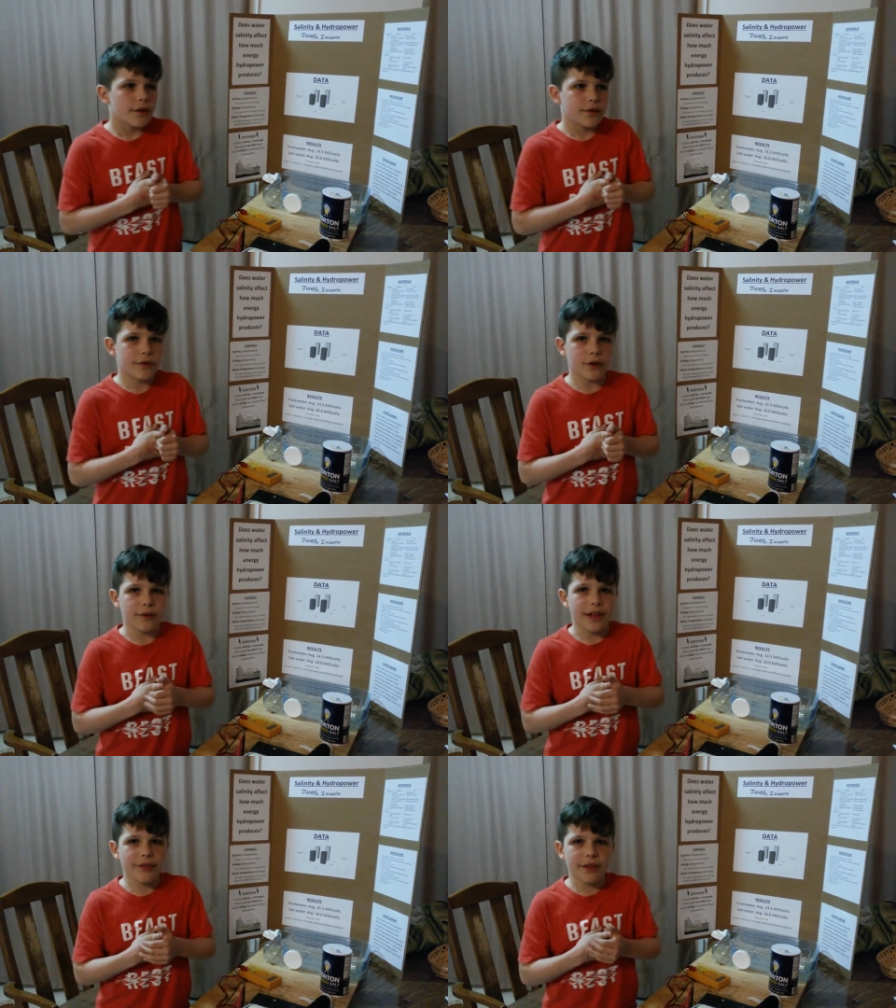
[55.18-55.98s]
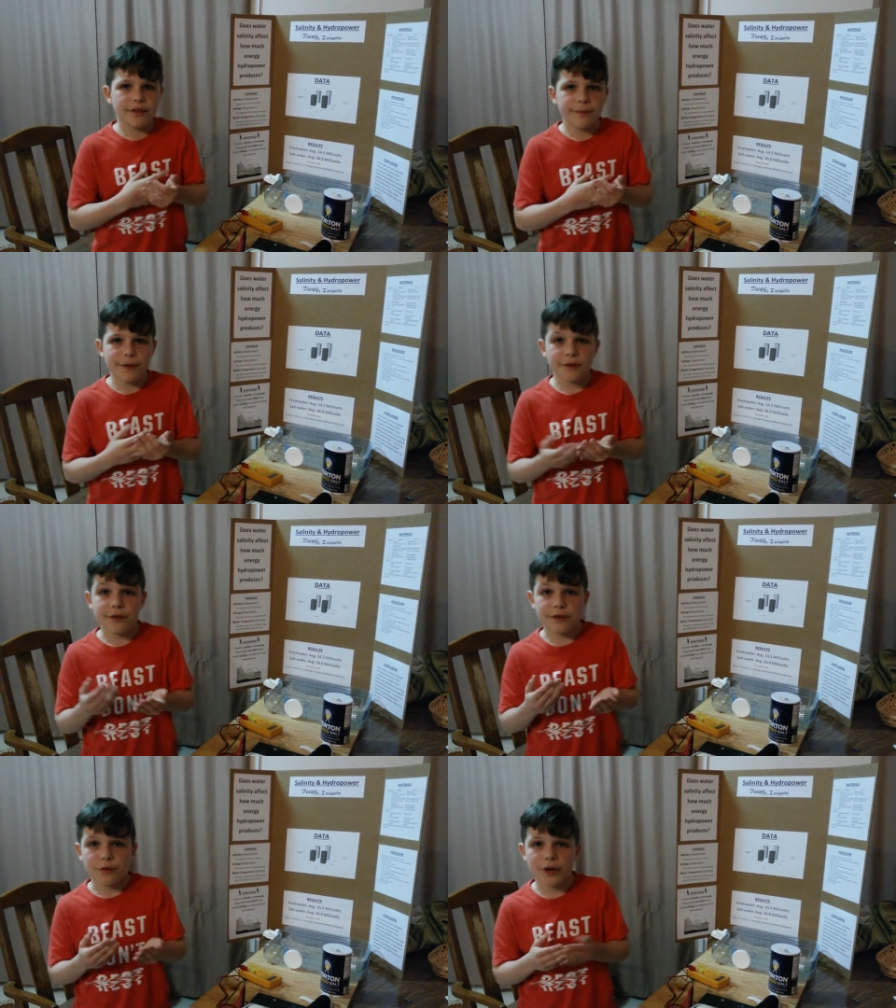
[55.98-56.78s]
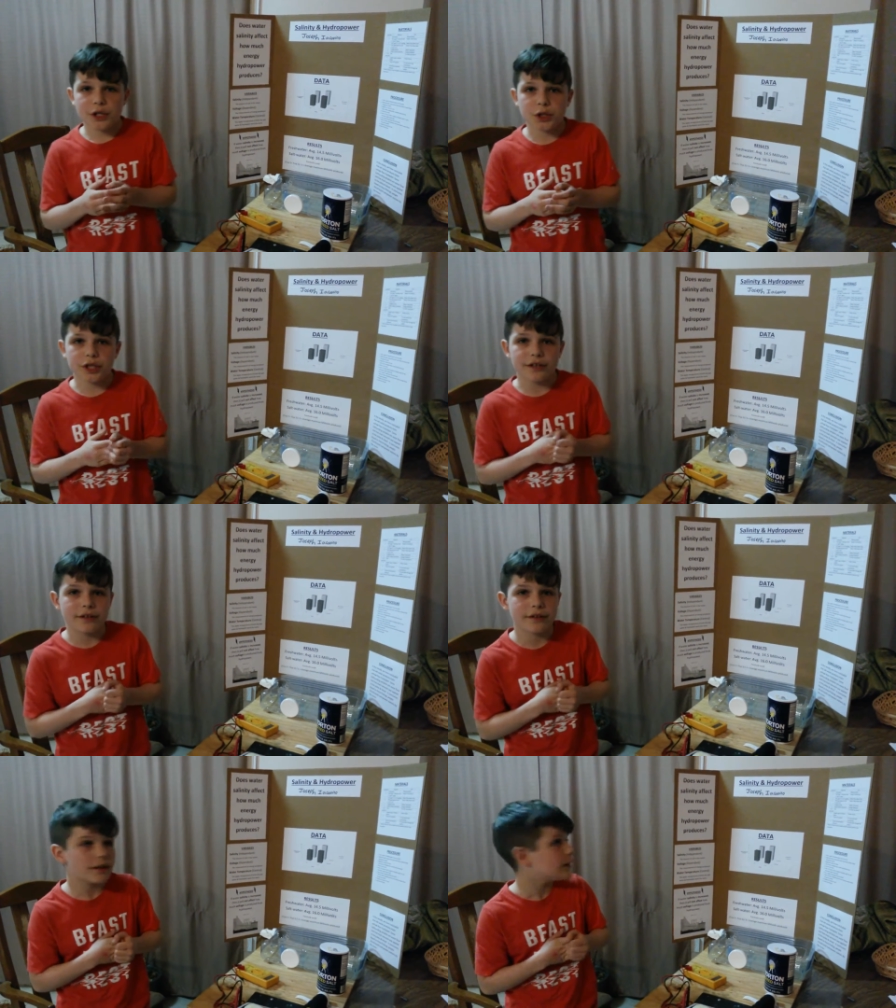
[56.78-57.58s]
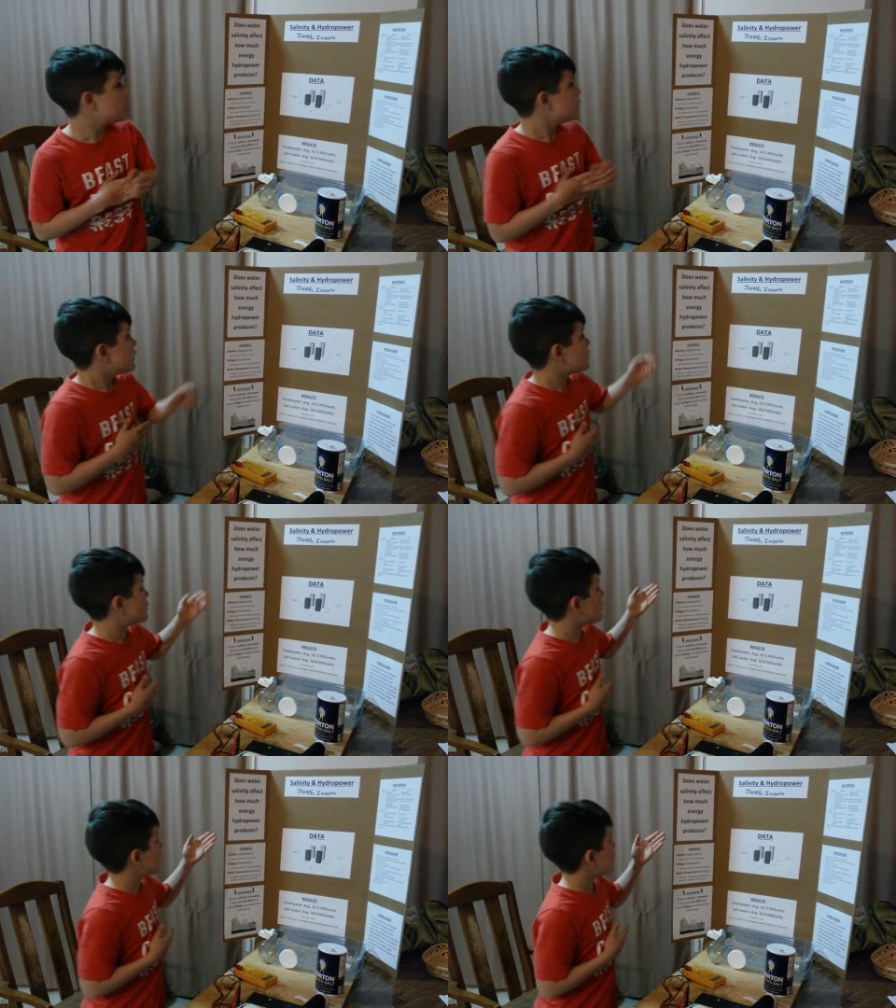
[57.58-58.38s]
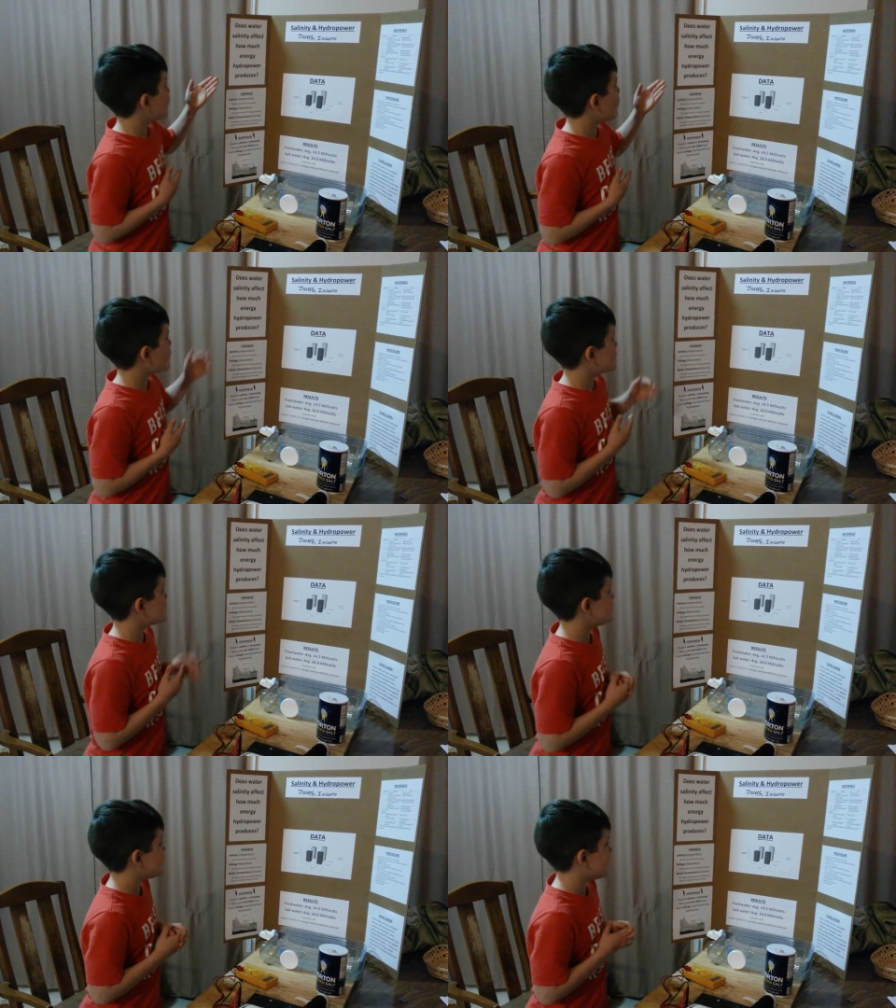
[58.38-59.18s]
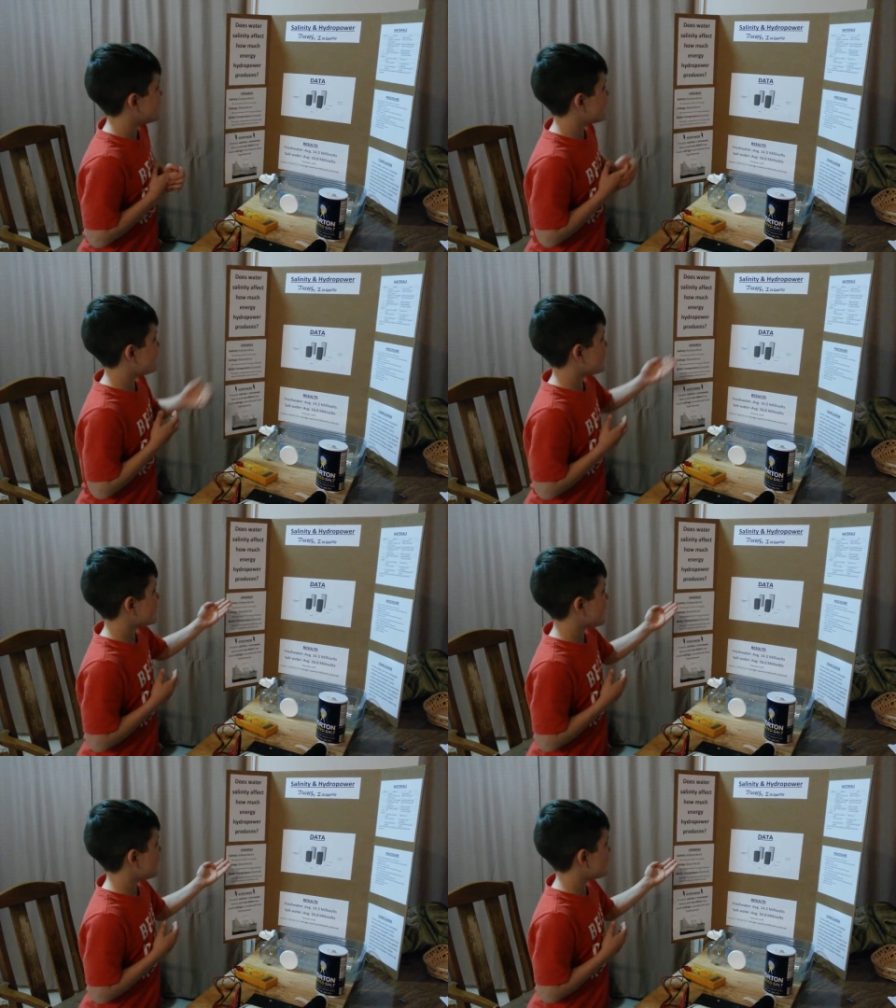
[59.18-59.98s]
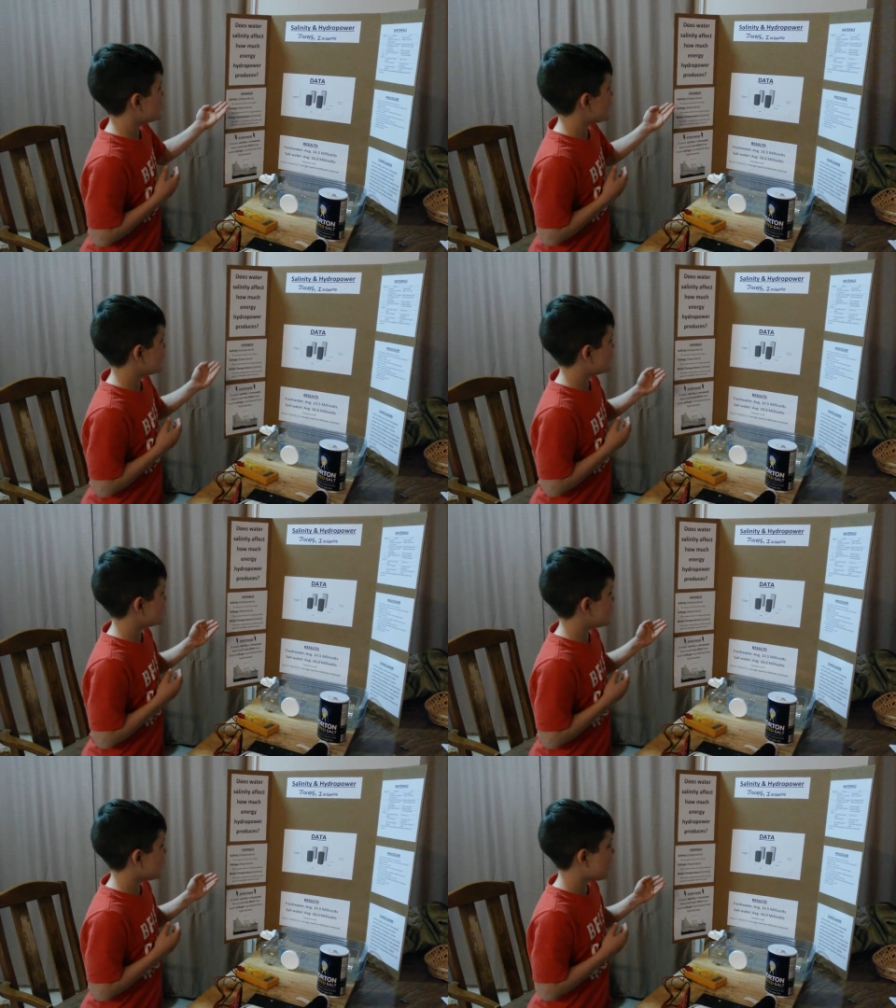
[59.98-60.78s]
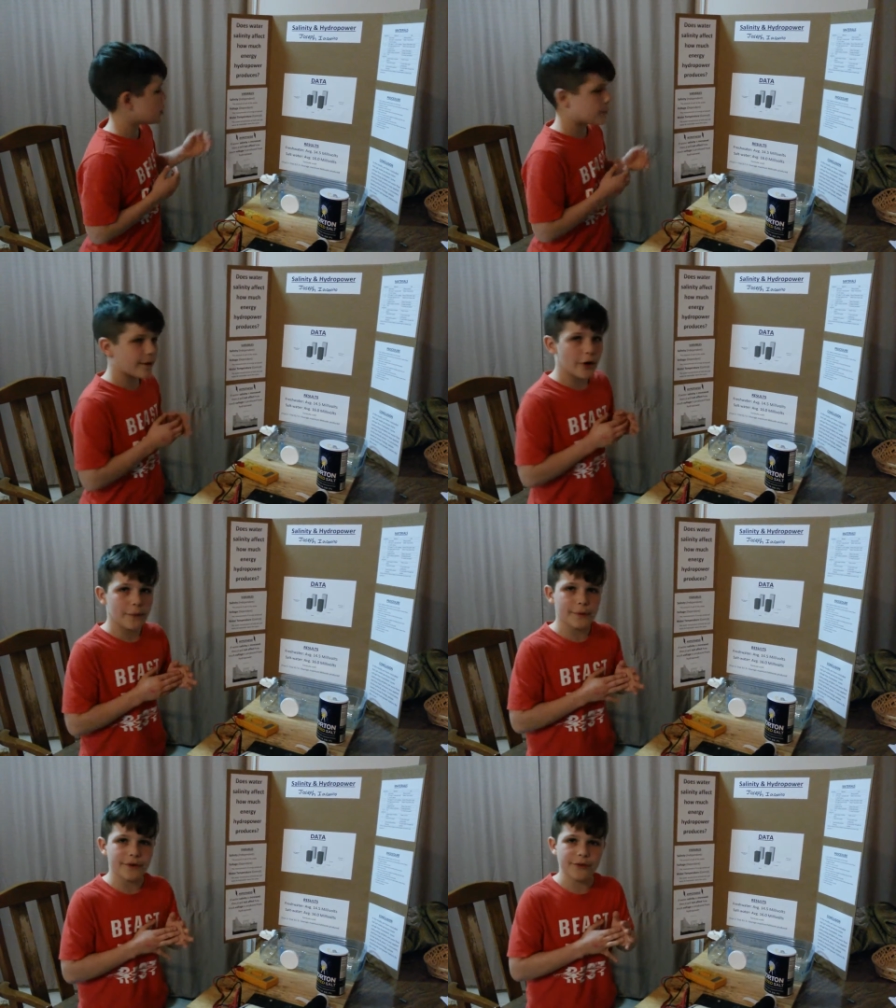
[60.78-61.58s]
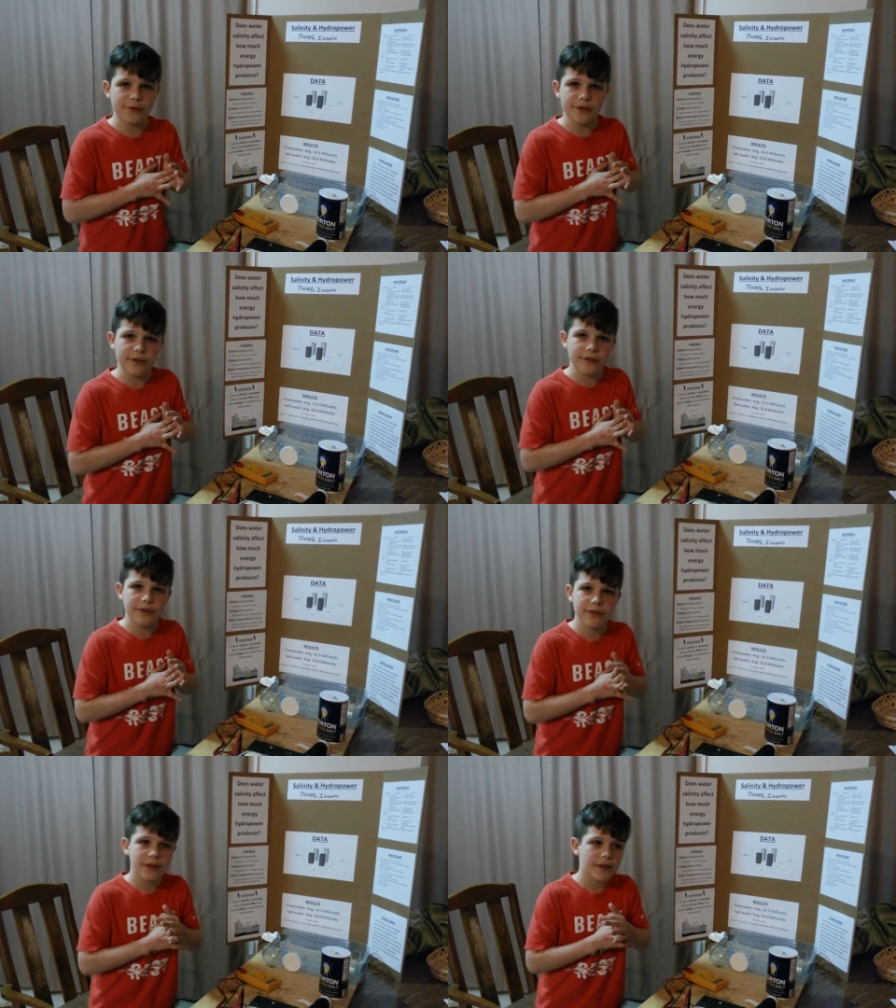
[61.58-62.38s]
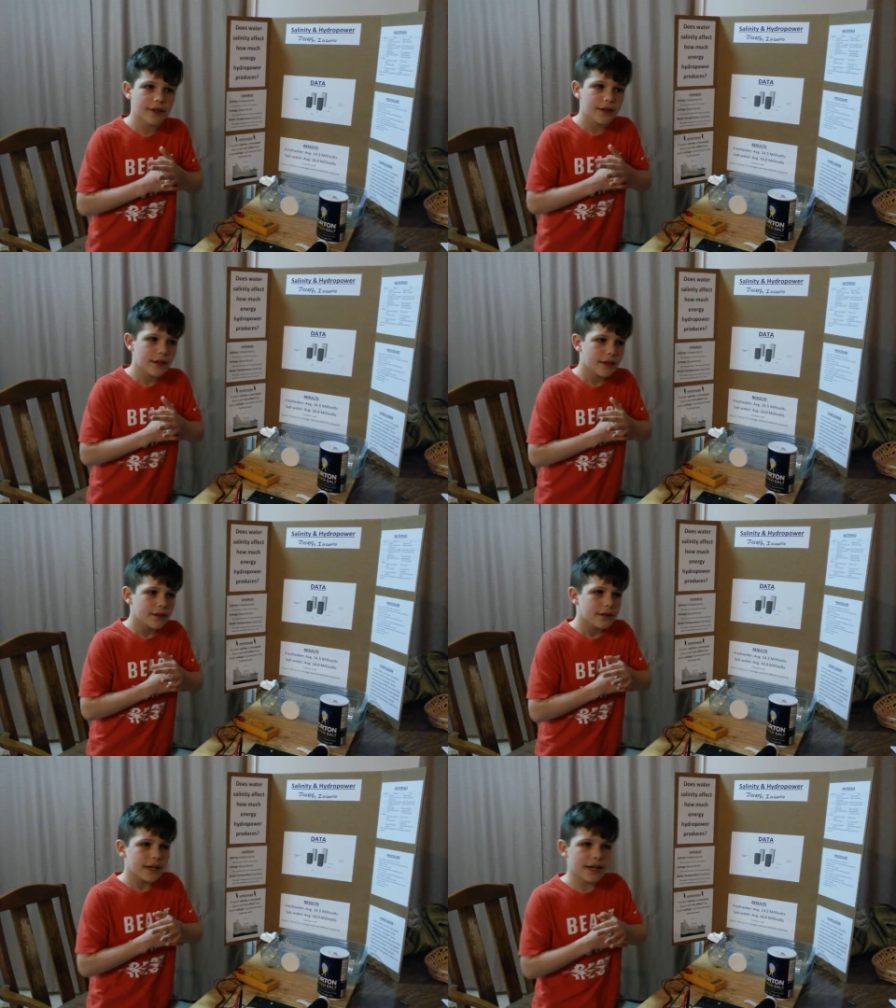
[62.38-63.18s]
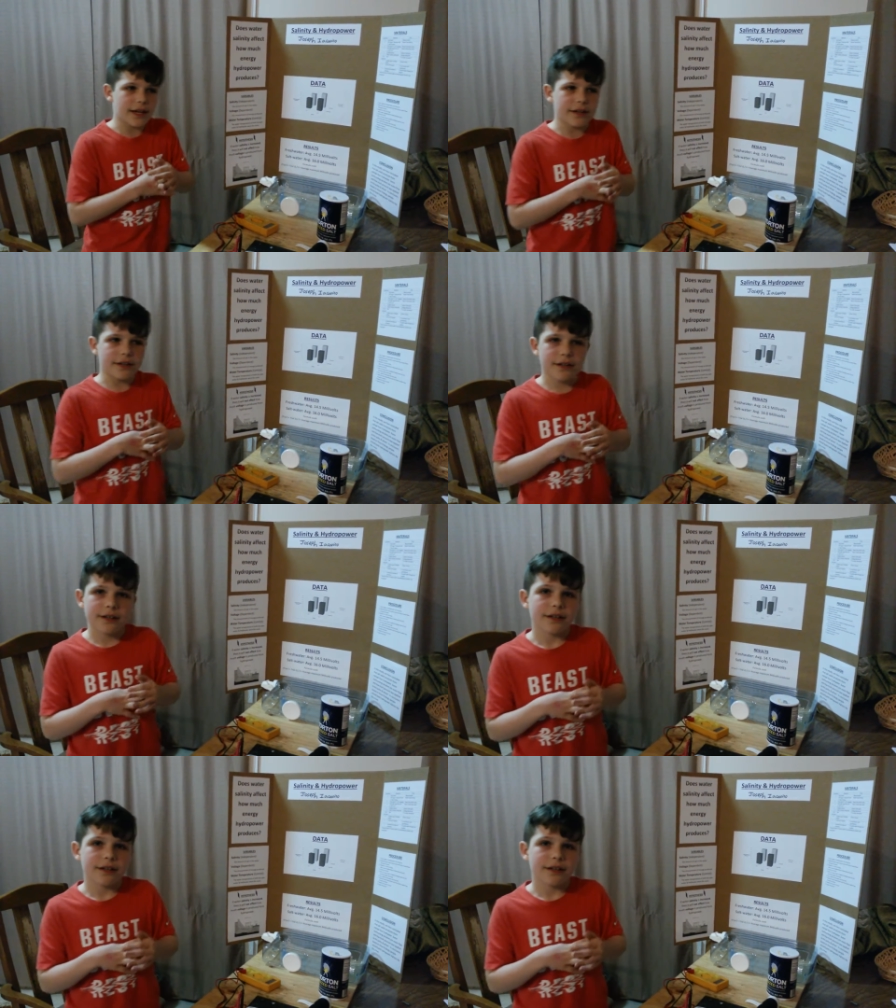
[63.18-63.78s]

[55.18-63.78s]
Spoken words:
So that leads me to this question. Does water salinity affect how much energy hydropower produces? And